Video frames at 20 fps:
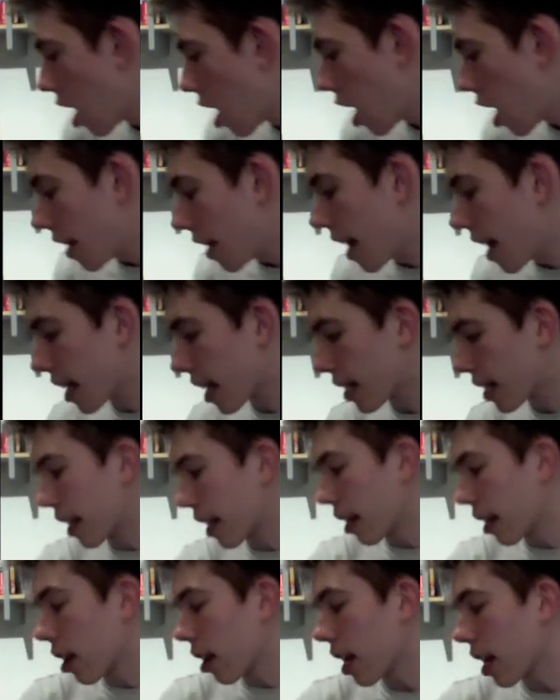Next
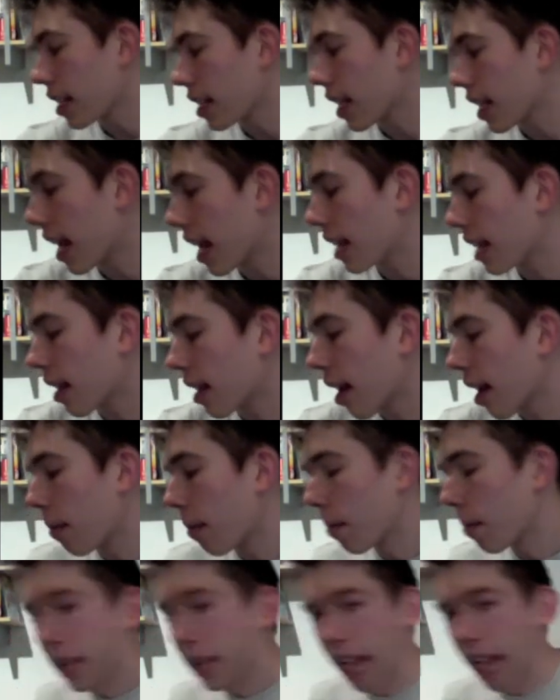thing, guys, is
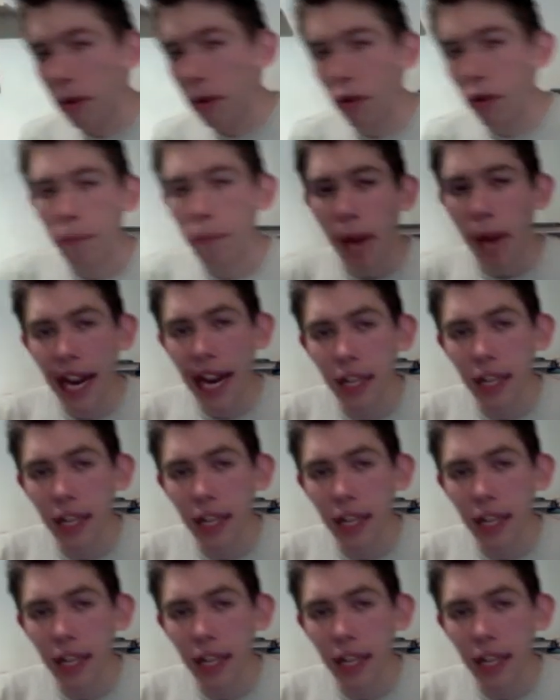um, a game called Paint